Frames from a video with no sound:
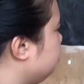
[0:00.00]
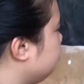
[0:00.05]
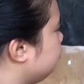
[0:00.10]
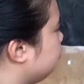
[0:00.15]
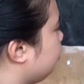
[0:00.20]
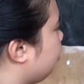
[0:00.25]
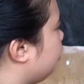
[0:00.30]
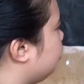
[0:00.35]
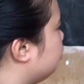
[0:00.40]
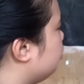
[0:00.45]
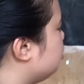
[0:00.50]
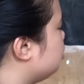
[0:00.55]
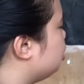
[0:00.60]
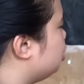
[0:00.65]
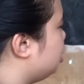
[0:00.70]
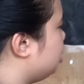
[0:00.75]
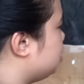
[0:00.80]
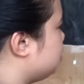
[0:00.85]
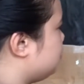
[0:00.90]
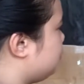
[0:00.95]
then
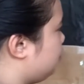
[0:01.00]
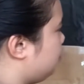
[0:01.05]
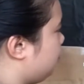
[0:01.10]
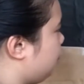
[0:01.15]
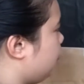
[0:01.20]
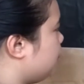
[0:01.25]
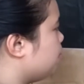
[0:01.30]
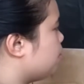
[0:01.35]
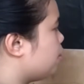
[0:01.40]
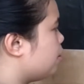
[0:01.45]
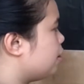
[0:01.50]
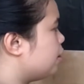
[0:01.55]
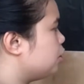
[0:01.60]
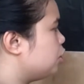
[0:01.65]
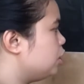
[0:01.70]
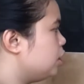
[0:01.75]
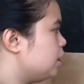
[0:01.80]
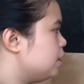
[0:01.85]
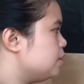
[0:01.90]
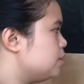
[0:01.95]
she is not a gamer and
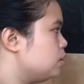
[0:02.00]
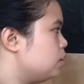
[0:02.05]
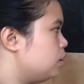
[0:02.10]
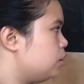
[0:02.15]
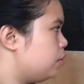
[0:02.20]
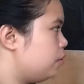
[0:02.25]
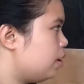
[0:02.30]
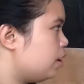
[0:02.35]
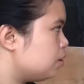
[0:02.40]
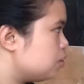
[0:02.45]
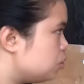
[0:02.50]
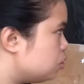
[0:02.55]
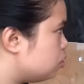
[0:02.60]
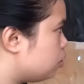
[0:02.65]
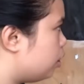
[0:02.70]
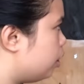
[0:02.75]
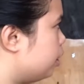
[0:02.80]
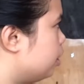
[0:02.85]
she is not a rock star.